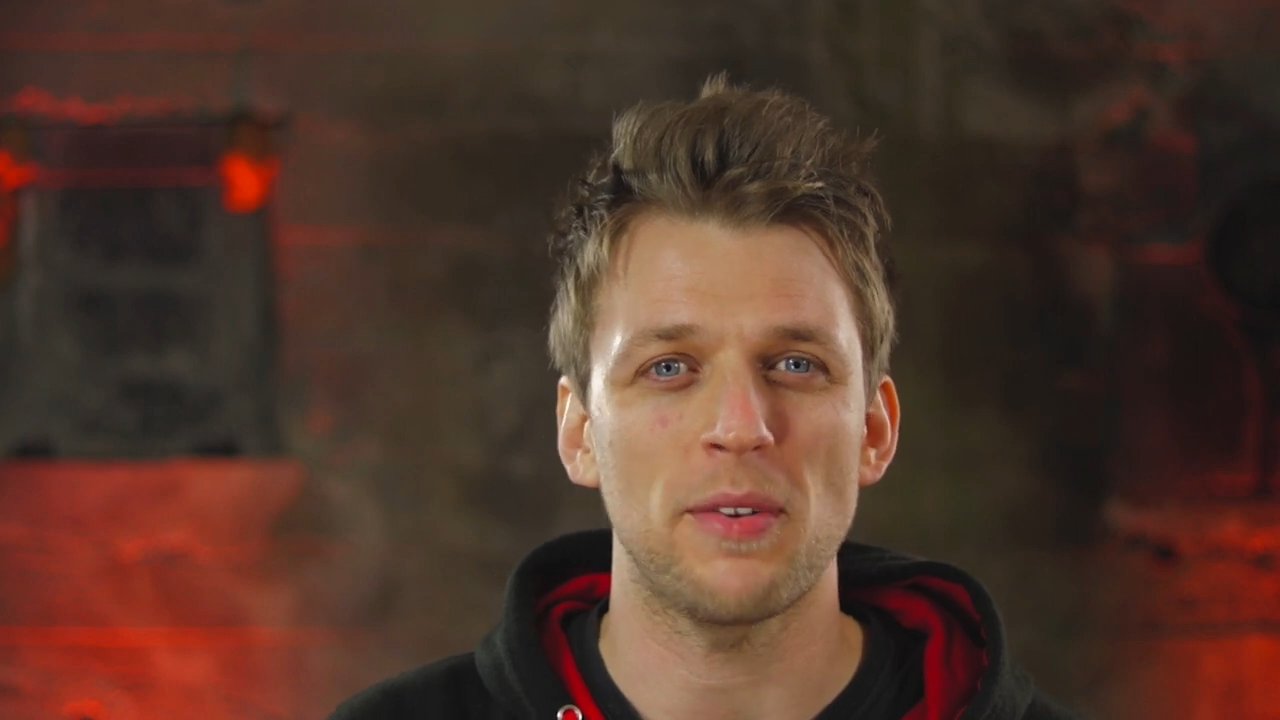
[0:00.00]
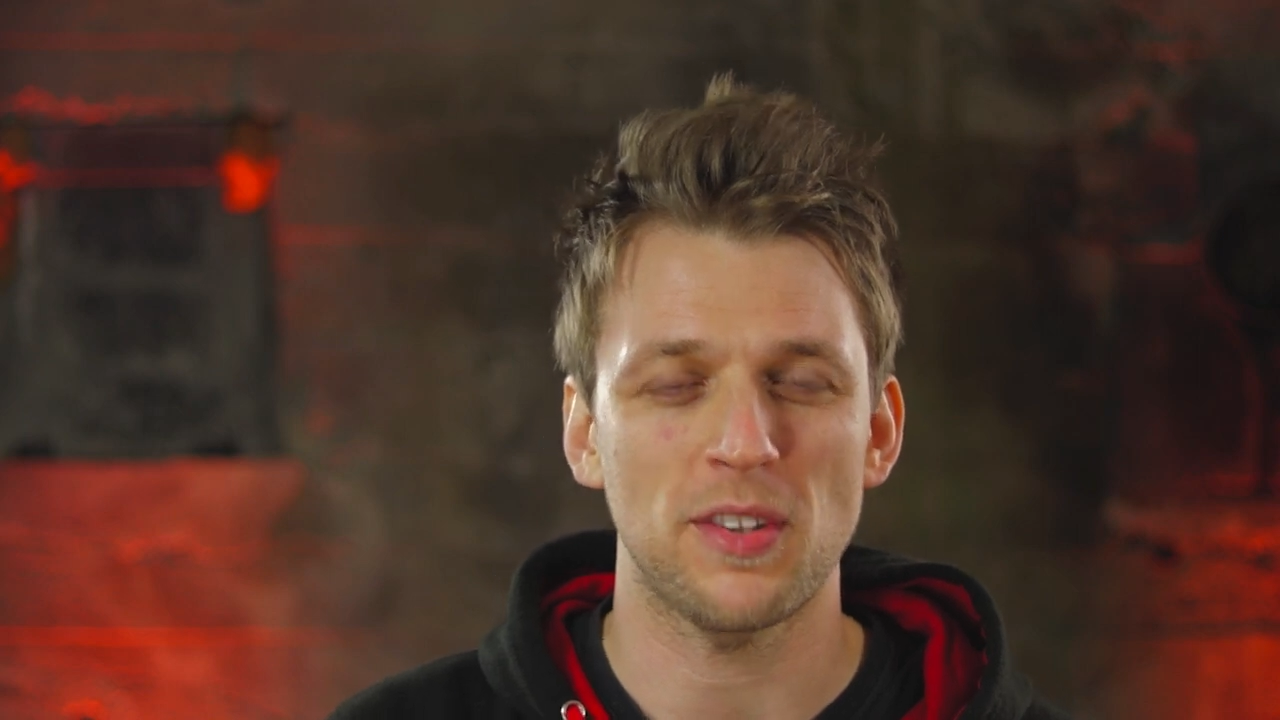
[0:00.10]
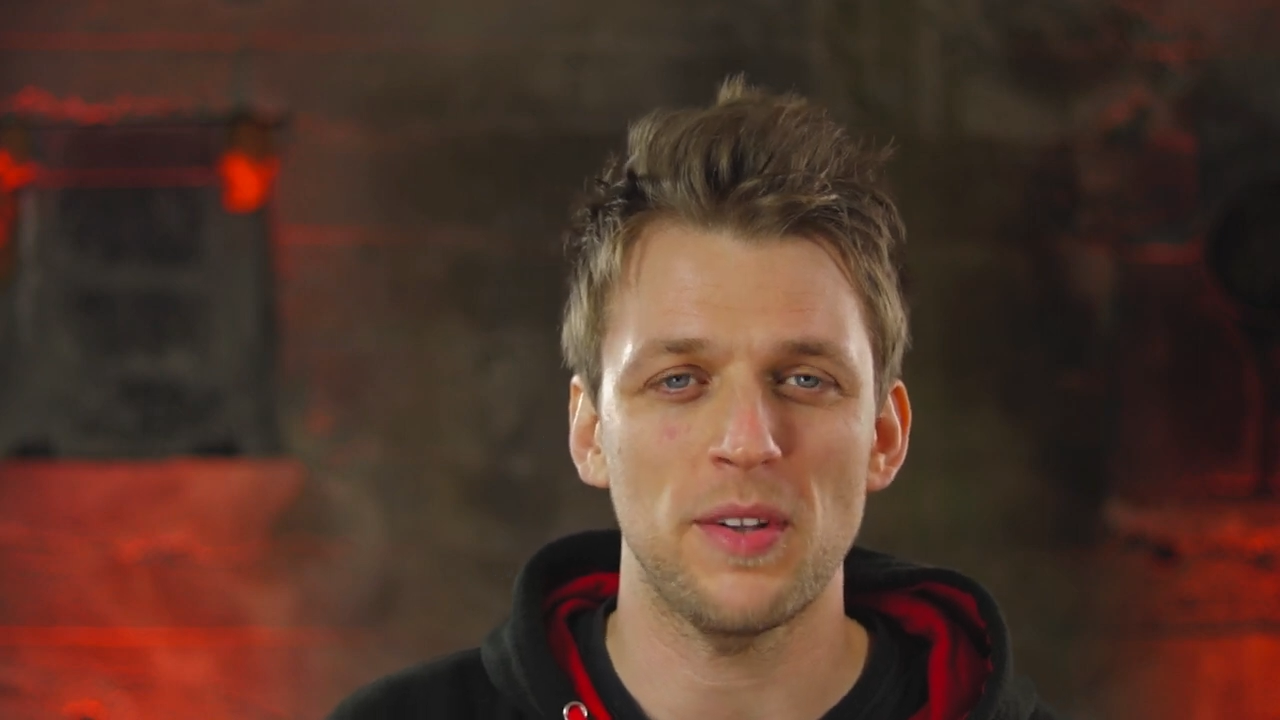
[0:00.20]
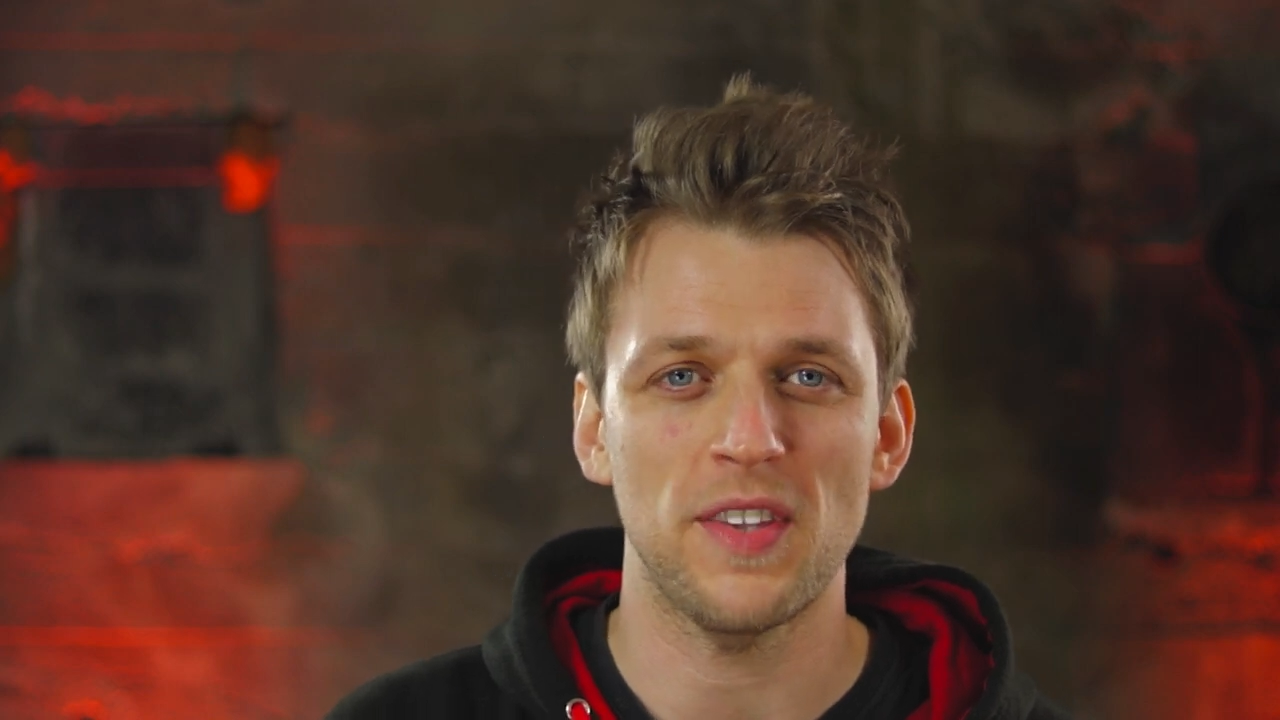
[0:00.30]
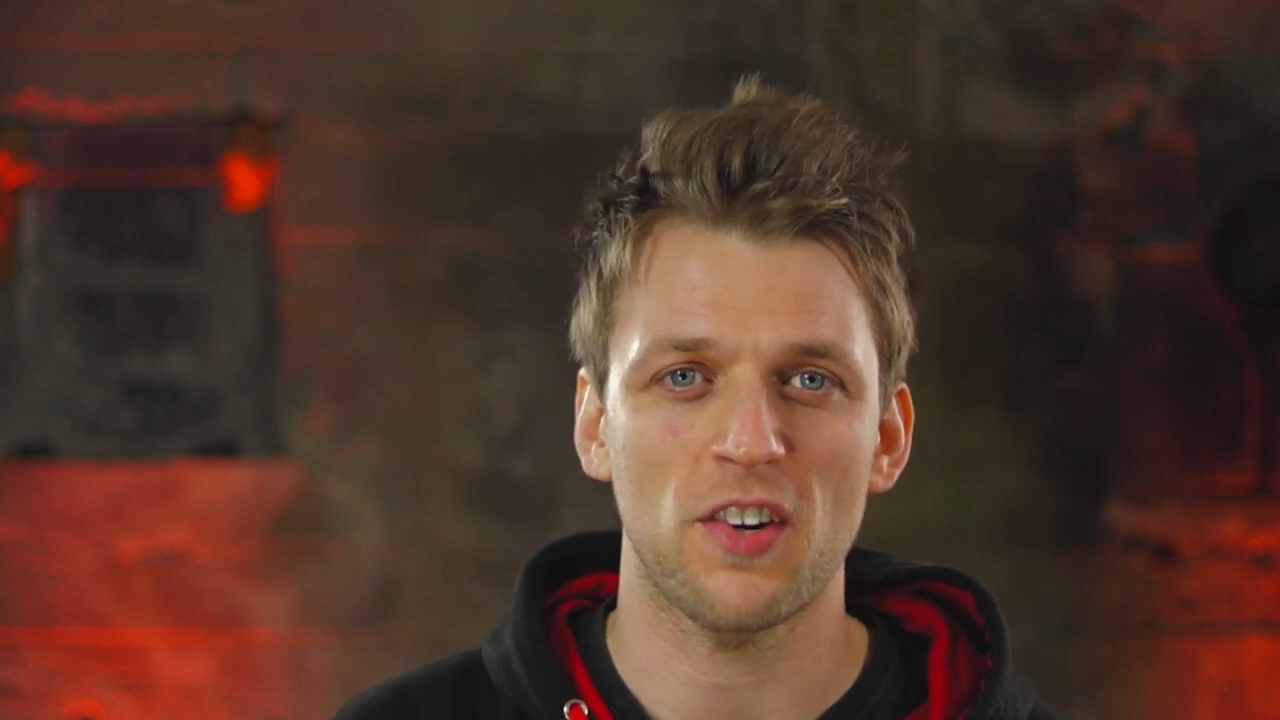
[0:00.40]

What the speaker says: was doing the